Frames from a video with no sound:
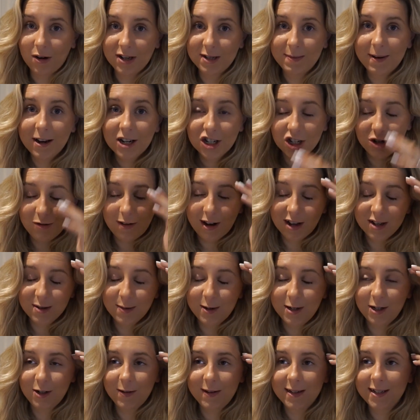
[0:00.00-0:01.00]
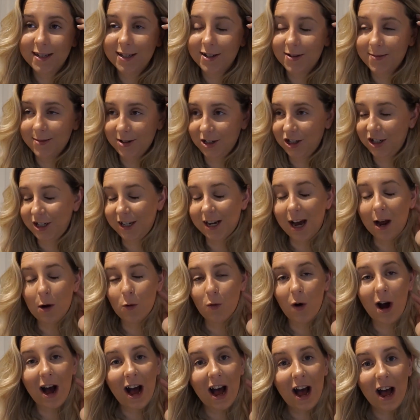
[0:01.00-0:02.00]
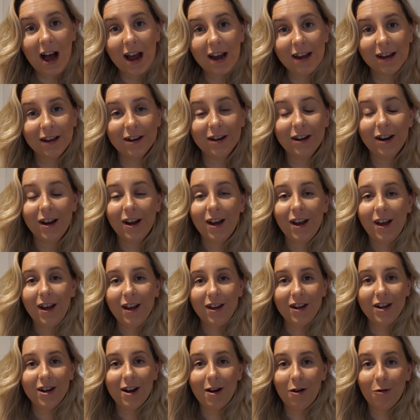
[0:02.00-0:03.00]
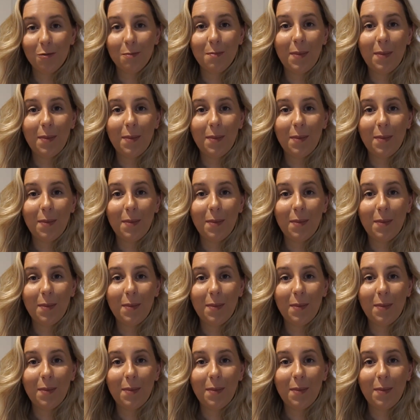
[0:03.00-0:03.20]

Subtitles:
especially whilst we're doing so much DIY and, you know,